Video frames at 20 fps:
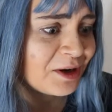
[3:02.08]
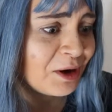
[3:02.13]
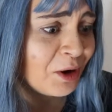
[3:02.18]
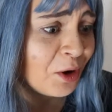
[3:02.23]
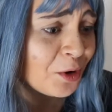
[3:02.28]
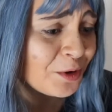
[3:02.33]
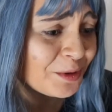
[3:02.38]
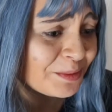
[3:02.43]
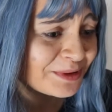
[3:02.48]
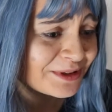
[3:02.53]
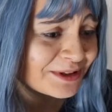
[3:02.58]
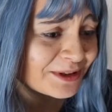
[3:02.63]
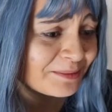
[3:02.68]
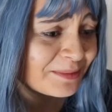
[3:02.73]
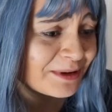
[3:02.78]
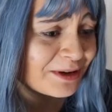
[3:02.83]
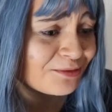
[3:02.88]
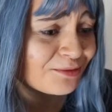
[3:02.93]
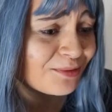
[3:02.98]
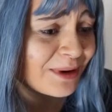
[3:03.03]
hope to
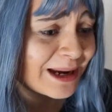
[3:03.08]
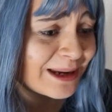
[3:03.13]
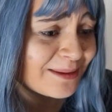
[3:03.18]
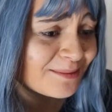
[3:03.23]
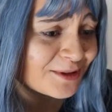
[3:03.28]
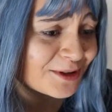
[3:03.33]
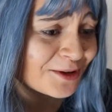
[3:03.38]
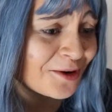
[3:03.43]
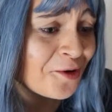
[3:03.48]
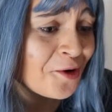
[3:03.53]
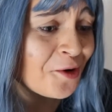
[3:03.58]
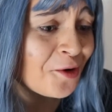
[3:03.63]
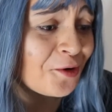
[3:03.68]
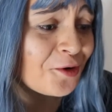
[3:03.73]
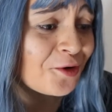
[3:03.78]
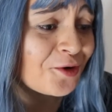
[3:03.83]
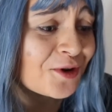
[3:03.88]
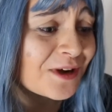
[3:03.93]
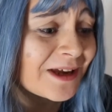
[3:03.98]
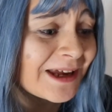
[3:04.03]
be
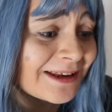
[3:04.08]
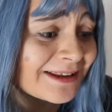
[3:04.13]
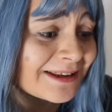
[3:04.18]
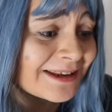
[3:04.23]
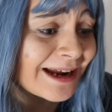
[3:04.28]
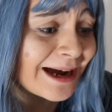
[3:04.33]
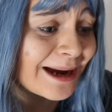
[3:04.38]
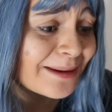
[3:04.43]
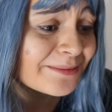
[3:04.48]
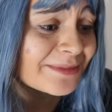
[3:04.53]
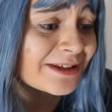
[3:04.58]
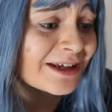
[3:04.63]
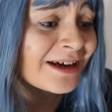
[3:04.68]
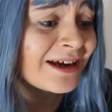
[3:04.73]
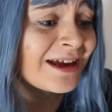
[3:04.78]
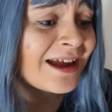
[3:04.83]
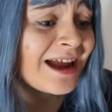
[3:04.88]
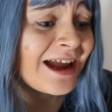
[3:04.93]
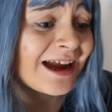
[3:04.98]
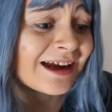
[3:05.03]
or kidnapped
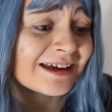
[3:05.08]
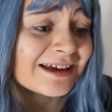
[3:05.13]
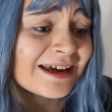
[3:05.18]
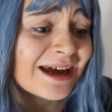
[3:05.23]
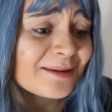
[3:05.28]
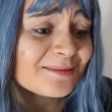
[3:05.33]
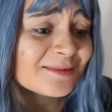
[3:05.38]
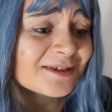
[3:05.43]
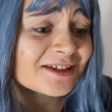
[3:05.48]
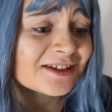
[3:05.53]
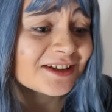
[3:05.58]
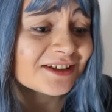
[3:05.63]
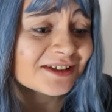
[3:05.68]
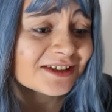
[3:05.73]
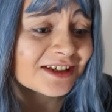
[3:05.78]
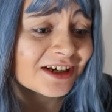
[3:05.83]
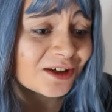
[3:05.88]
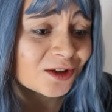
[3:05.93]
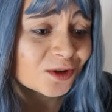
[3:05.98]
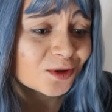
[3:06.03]
and kept as a
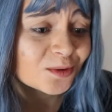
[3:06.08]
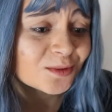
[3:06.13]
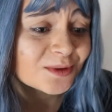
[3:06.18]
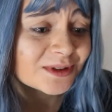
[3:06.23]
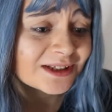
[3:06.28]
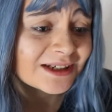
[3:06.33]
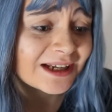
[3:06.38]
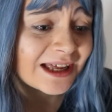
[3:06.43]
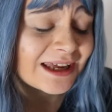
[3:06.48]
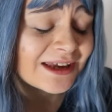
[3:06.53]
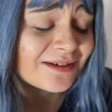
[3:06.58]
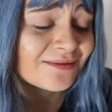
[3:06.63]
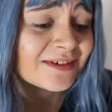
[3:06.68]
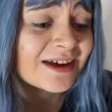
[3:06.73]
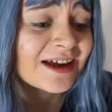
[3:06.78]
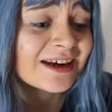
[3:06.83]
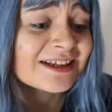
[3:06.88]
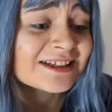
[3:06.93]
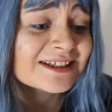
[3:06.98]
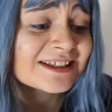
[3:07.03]
sexual slave
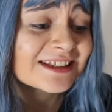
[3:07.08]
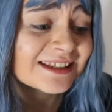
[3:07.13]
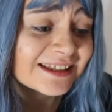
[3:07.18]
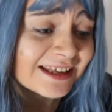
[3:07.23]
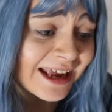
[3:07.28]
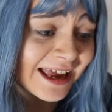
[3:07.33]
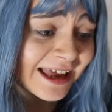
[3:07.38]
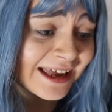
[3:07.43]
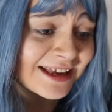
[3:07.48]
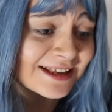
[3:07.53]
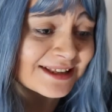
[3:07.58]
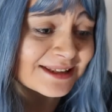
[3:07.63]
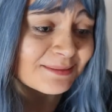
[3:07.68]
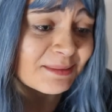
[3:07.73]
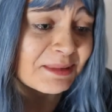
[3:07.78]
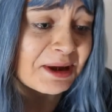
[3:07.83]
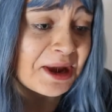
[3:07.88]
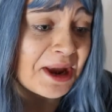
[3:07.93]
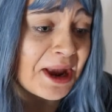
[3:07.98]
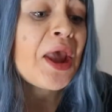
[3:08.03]
and it scares
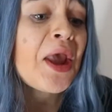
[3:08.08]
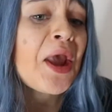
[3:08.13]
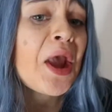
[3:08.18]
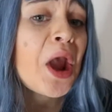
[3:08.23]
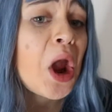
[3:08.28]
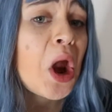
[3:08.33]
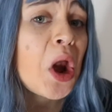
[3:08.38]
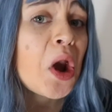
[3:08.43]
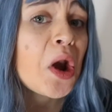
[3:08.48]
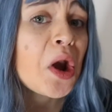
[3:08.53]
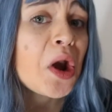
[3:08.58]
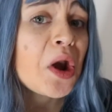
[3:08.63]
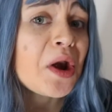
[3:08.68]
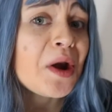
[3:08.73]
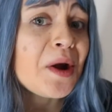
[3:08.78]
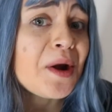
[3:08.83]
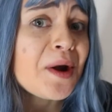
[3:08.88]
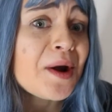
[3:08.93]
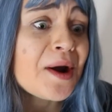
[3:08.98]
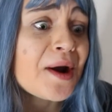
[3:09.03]
me.
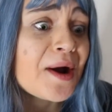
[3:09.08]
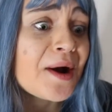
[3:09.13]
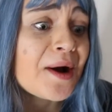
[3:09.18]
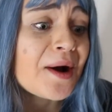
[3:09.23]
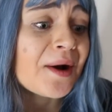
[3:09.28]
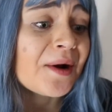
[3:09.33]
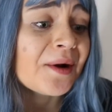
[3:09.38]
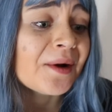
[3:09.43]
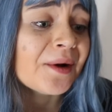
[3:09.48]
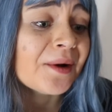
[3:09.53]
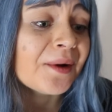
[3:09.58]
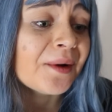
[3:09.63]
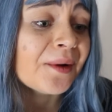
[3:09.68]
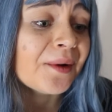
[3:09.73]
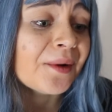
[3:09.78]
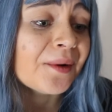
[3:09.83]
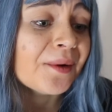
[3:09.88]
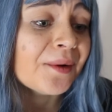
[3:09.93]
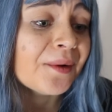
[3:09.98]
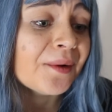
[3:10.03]

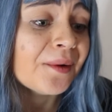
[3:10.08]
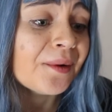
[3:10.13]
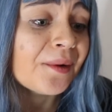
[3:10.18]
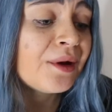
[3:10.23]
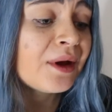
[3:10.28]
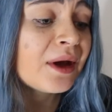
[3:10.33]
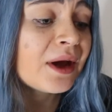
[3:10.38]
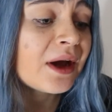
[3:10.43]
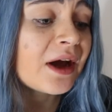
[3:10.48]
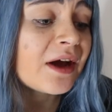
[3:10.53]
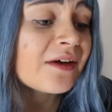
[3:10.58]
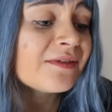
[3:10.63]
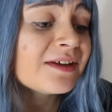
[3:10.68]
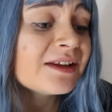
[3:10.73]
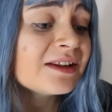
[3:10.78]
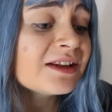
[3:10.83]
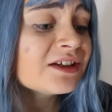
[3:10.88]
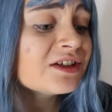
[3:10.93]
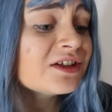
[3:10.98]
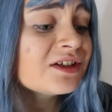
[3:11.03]
No. I
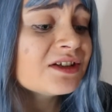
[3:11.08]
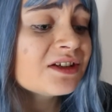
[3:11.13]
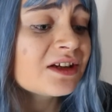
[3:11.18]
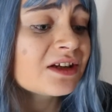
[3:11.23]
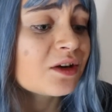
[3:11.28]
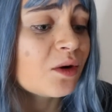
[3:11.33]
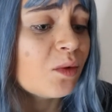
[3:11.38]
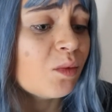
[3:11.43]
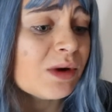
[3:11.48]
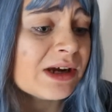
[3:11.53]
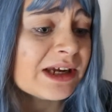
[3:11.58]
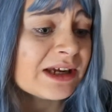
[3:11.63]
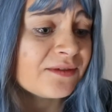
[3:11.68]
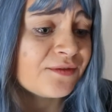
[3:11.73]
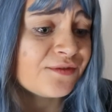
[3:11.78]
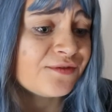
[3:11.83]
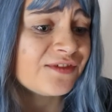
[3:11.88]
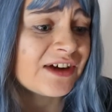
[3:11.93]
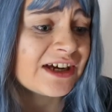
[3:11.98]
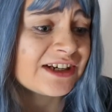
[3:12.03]
think that's just like a weird
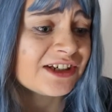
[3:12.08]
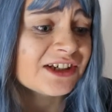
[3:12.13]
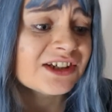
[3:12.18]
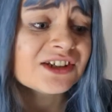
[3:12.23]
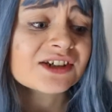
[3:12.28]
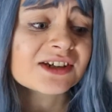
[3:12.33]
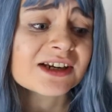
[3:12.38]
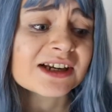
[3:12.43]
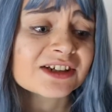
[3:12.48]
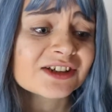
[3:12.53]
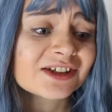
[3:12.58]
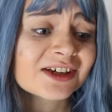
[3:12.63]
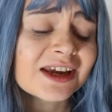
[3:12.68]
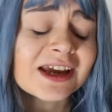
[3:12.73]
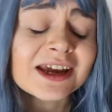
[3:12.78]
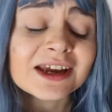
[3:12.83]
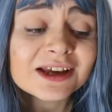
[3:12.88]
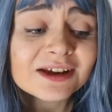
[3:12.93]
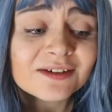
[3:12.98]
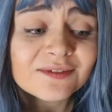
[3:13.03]
fetish /
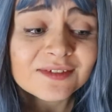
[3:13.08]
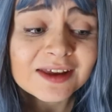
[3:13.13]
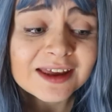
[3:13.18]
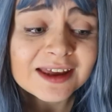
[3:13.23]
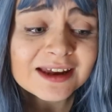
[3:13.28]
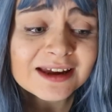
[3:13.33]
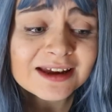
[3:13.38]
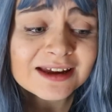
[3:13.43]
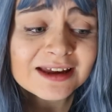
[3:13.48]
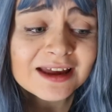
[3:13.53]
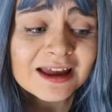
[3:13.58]
kink thing.